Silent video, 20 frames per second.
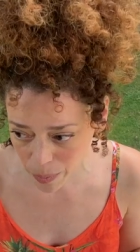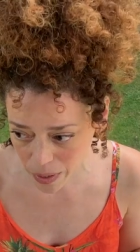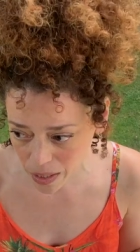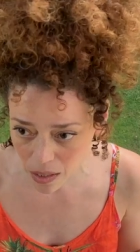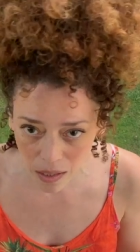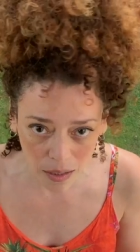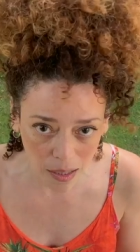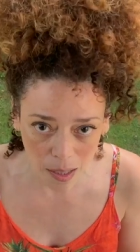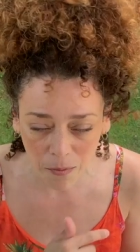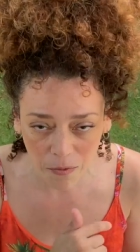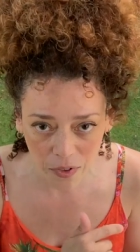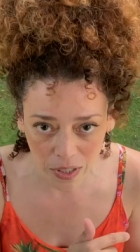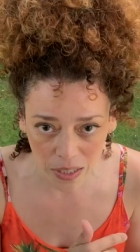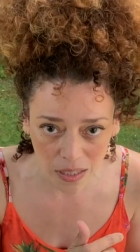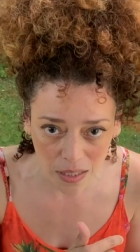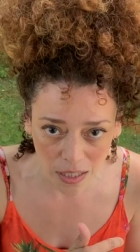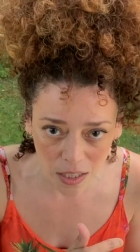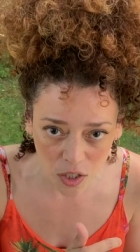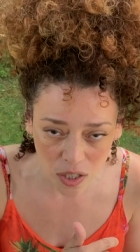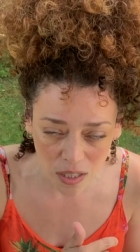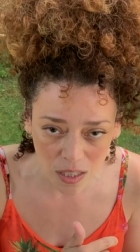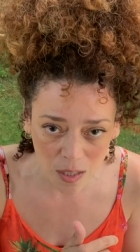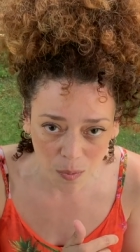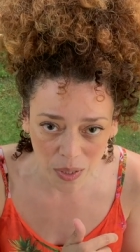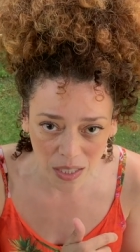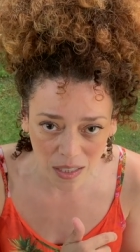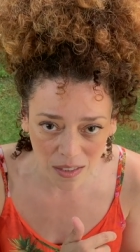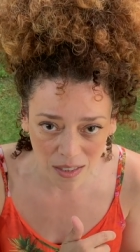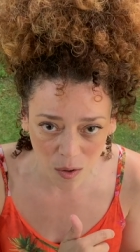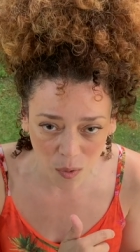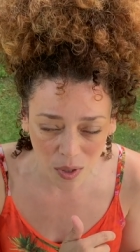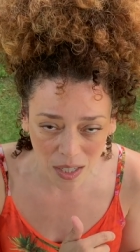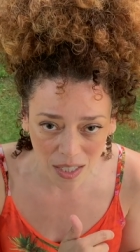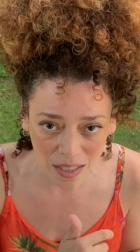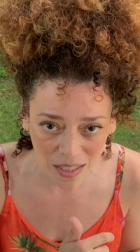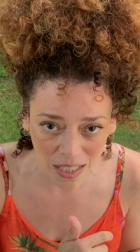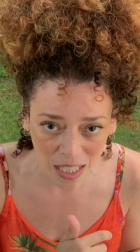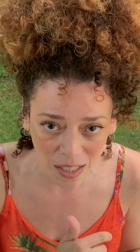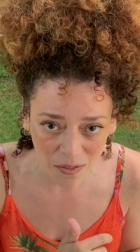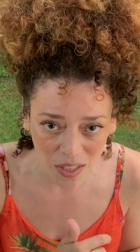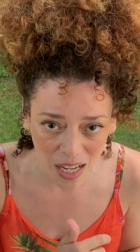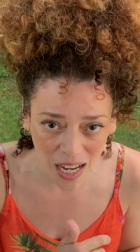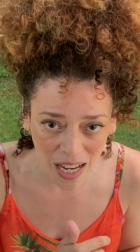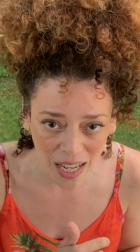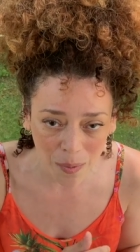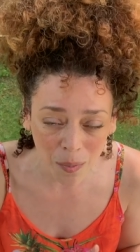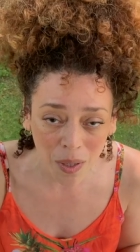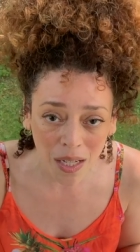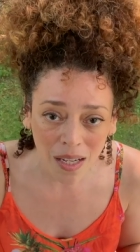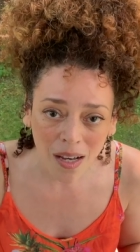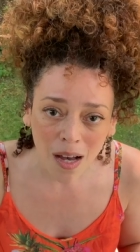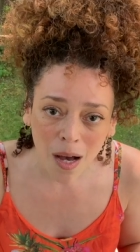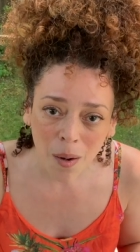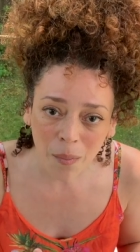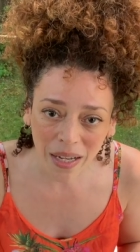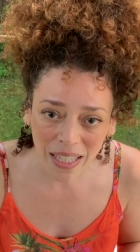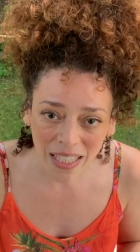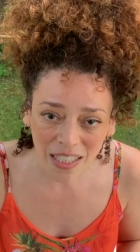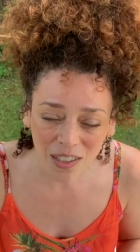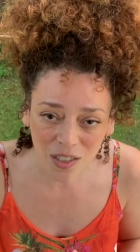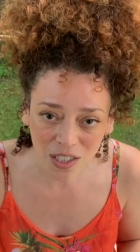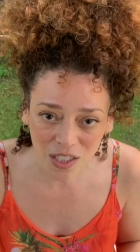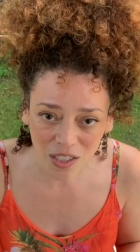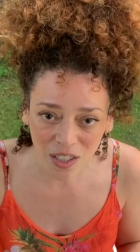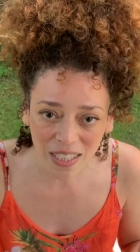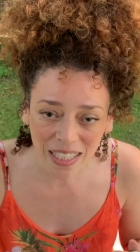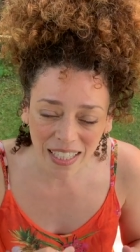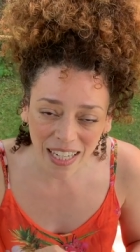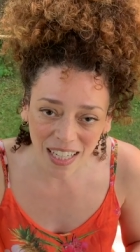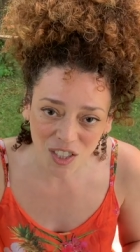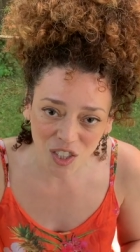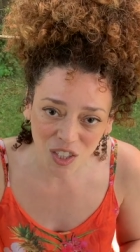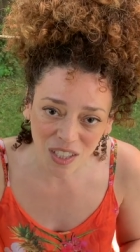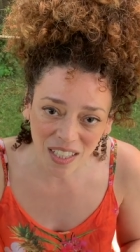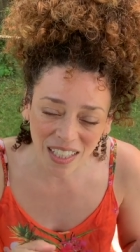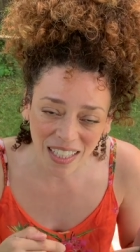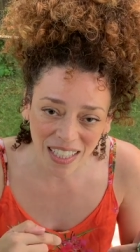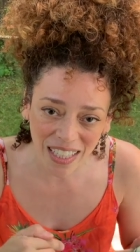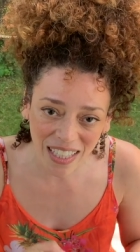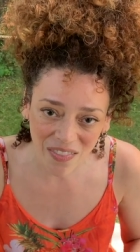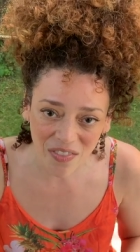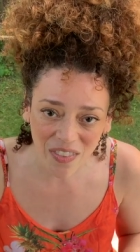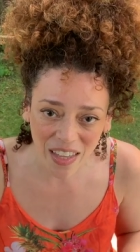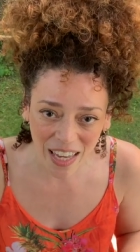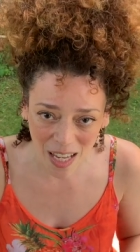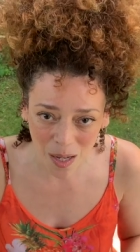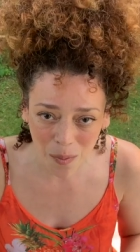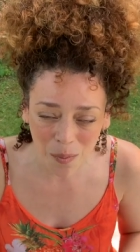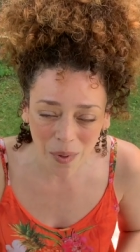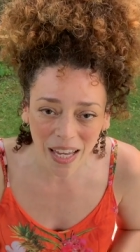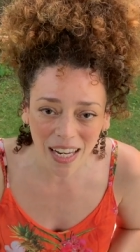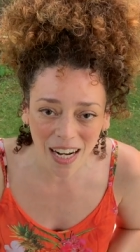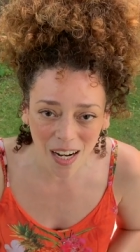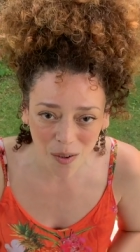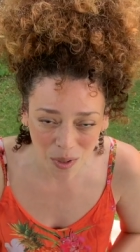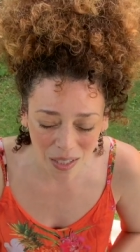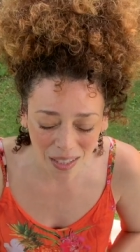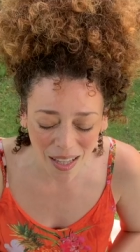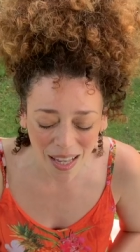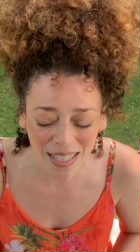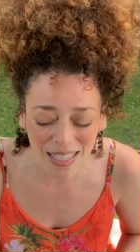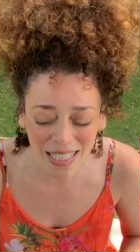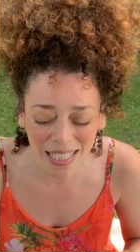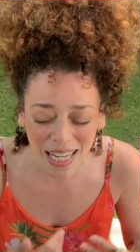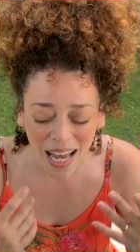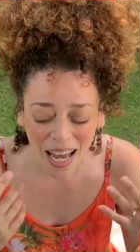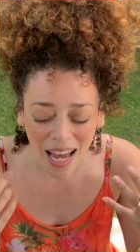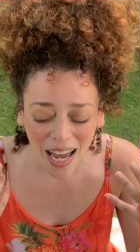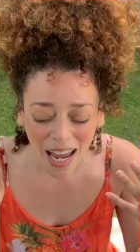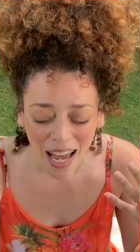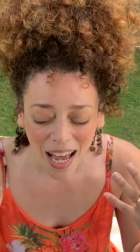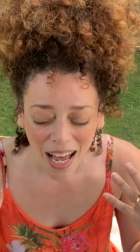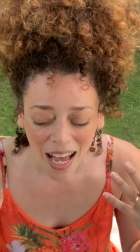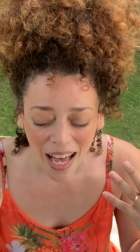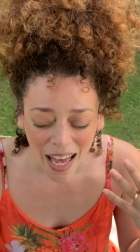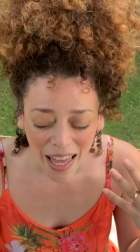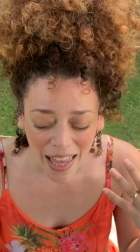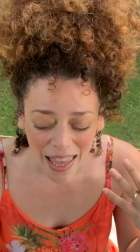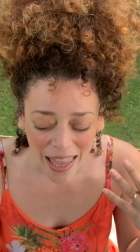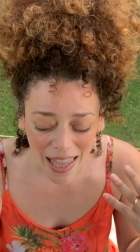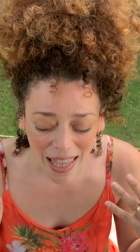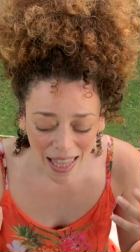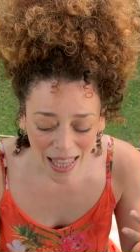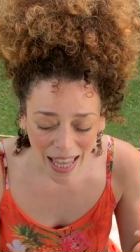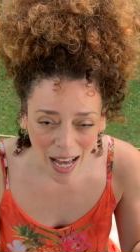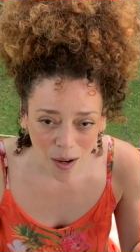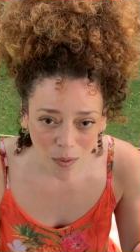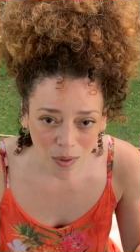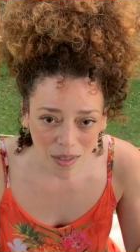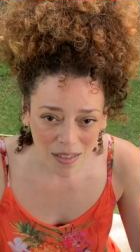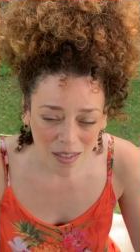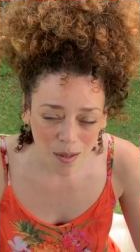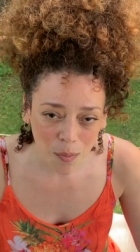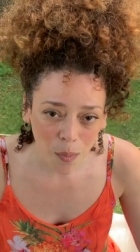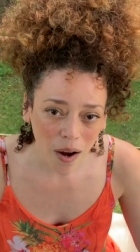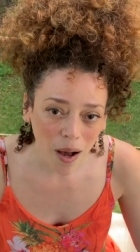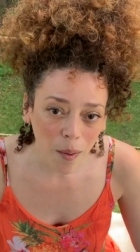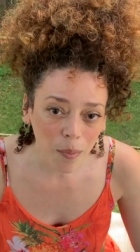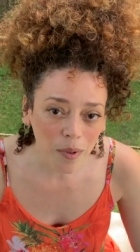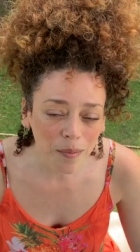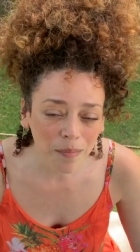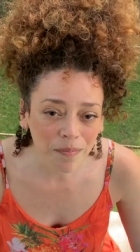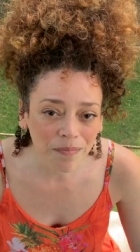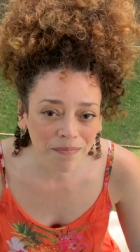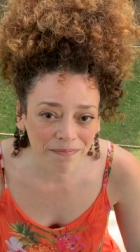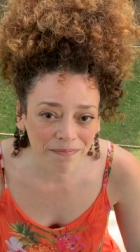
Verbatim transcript: big galumphing stitches because I wanted to save time, my heel started catching in the hem, and I realized that was the problem.